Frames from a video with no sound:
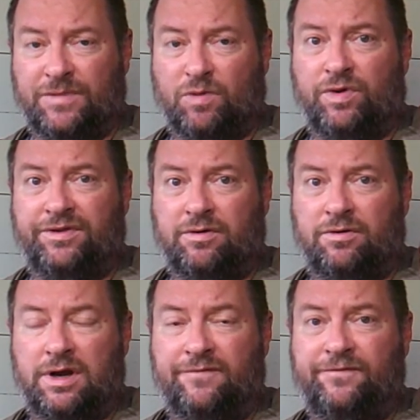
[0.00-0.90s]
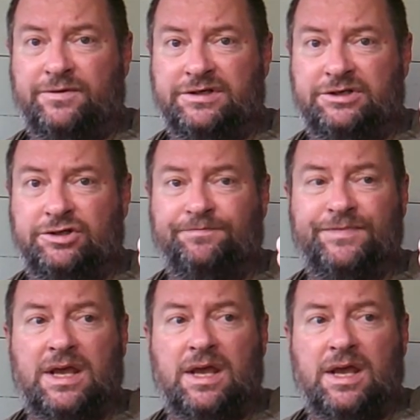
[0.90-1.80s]
with your footage.
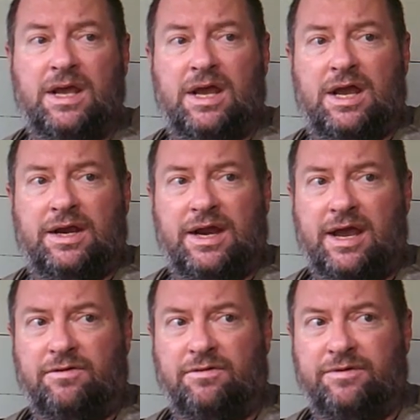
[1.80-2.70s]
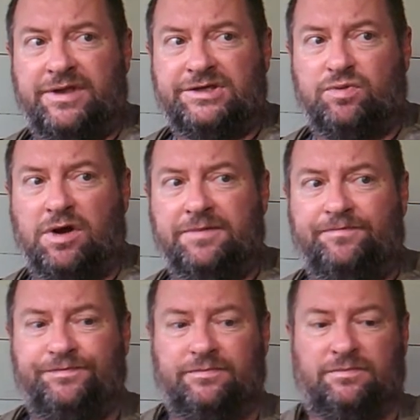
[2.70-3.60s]
Now with this one,
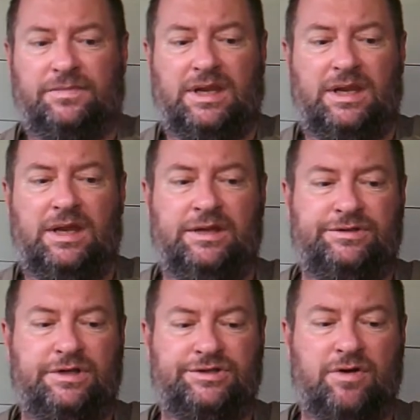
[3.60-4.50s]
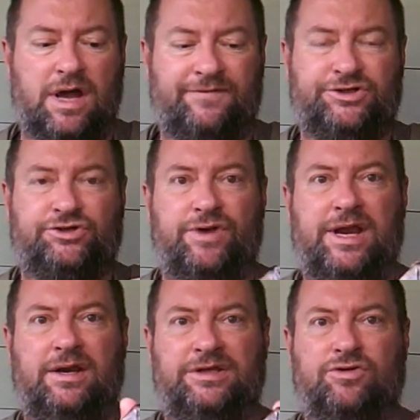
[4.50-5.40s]
it does not have a
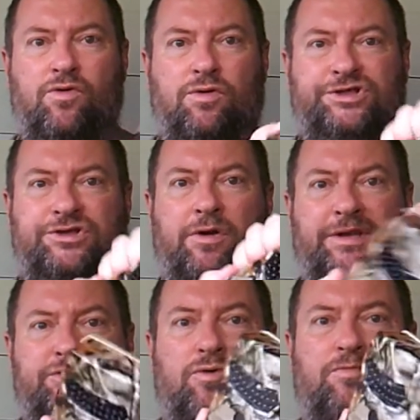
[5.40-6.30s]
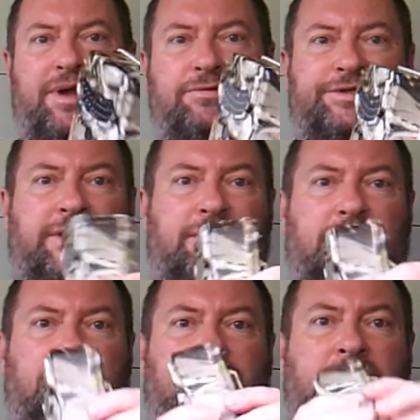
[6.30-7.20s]
screen. It's all solid, it's all built in.
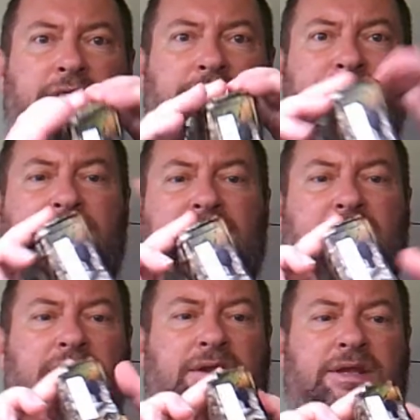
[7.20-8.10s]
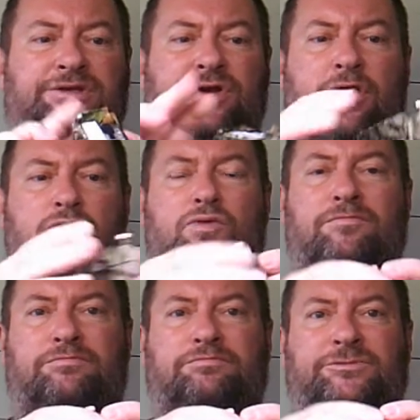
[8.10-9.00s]
There's no
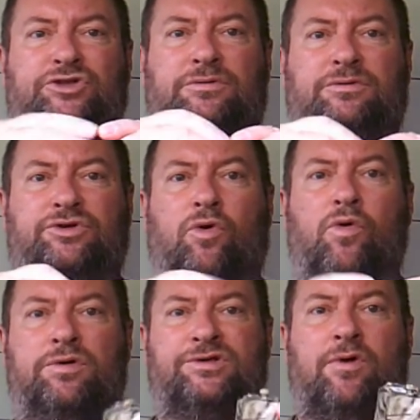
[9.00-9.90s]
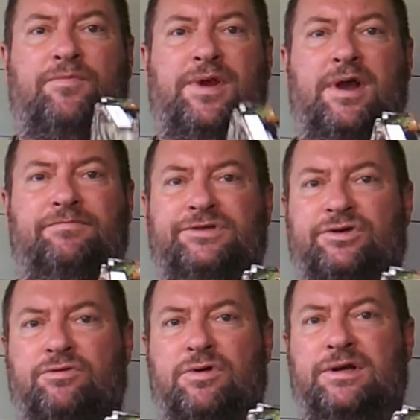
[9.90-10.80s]
door to open up
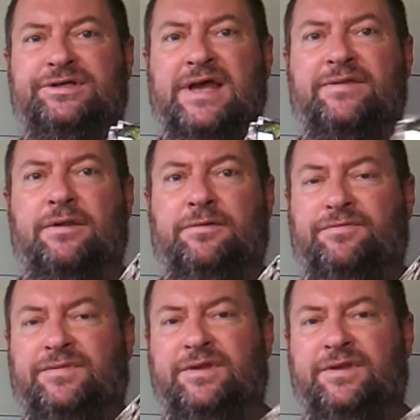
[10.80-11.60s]
to set up